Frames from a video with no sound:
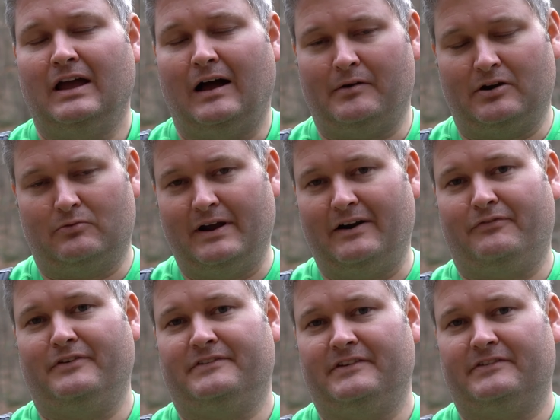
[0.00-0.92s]
I'm gonna
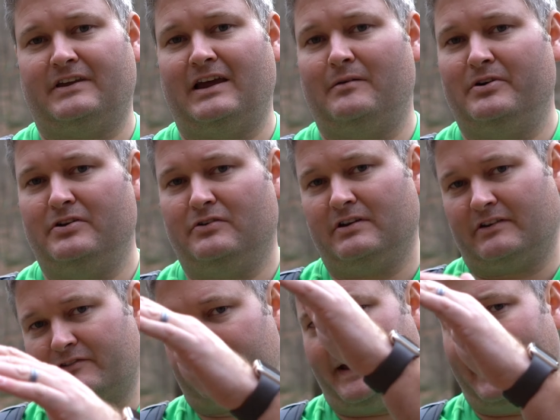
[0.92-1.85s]
reference this camera and you can
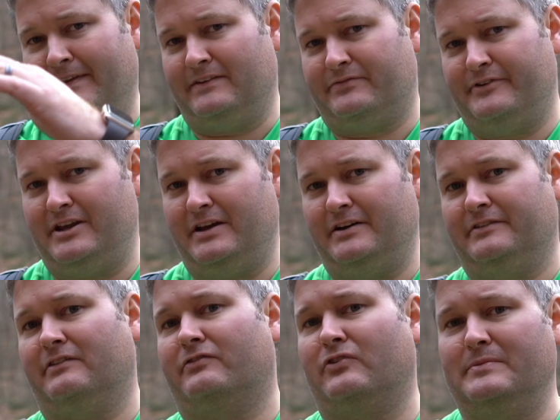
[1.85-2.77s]
expand this
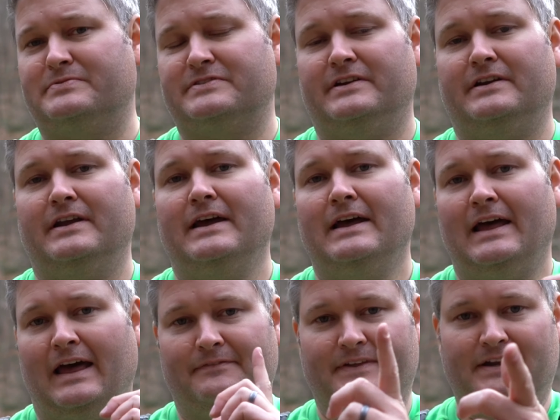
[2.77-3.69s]
video's description
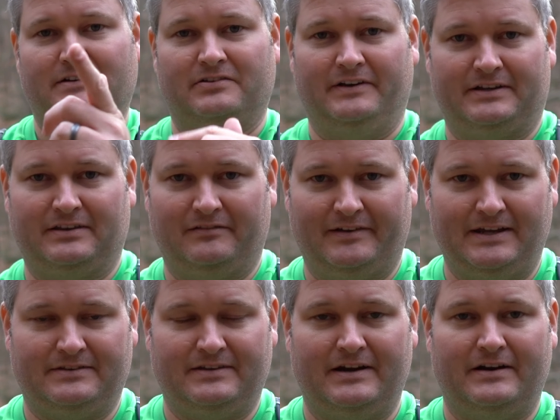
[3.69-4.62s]
and then click the
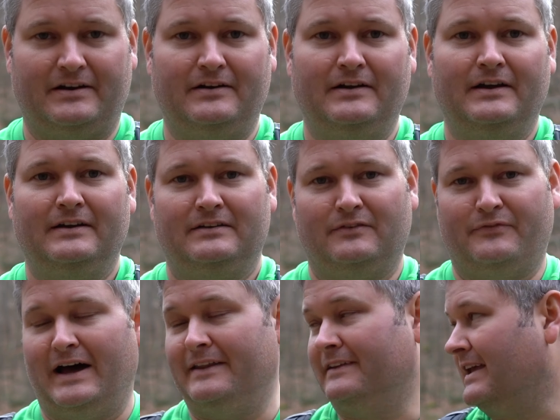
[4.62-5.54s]
link there to
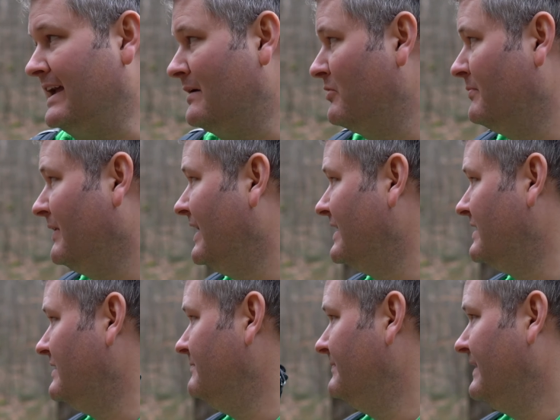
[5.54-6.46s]
find the camera
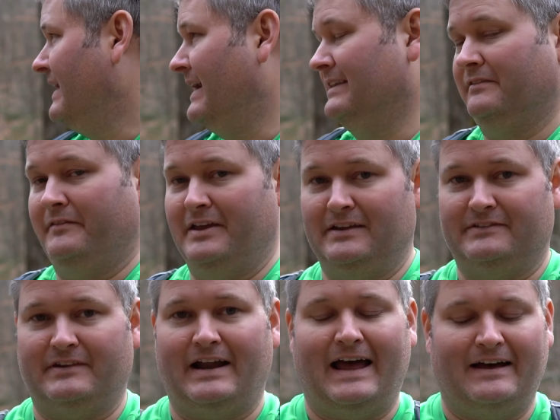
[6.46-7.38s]
body and the
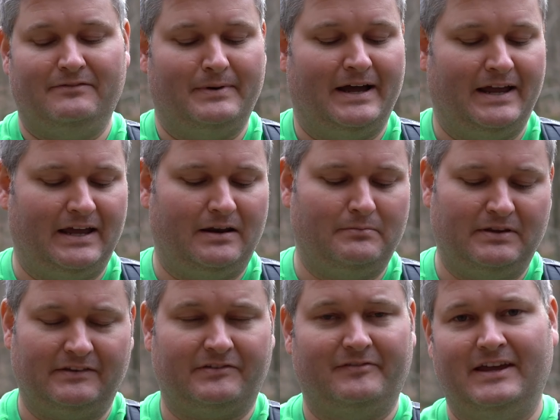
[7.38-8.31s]
lens that I have in my hand.
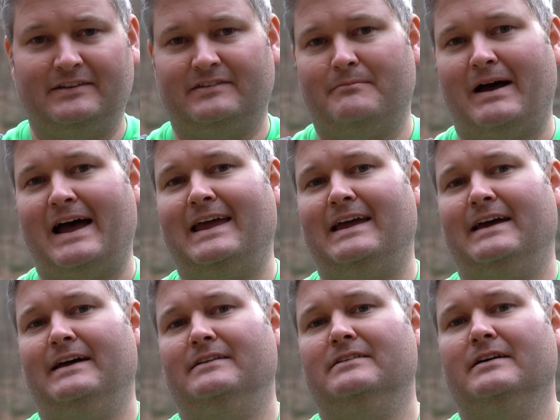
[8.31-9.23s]
But this lens in my
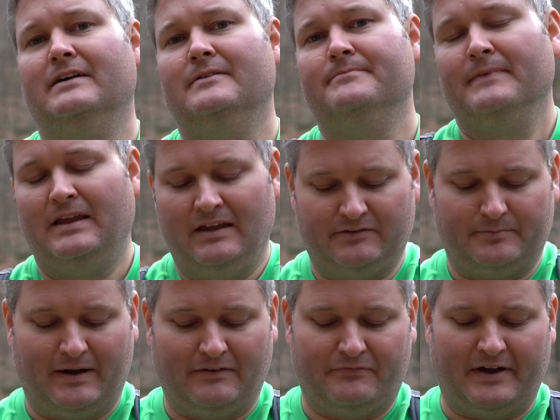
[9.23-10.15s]
hand is
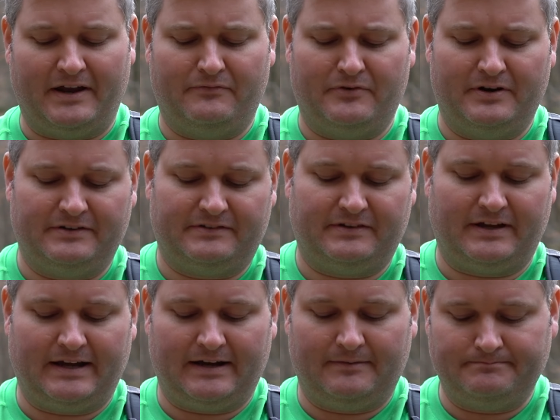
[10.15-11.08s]
my favorite
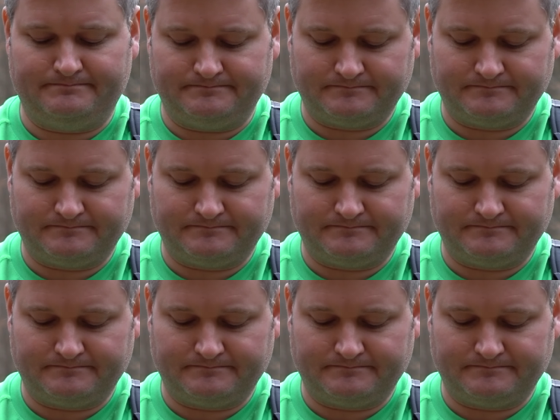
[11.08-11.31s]
uh,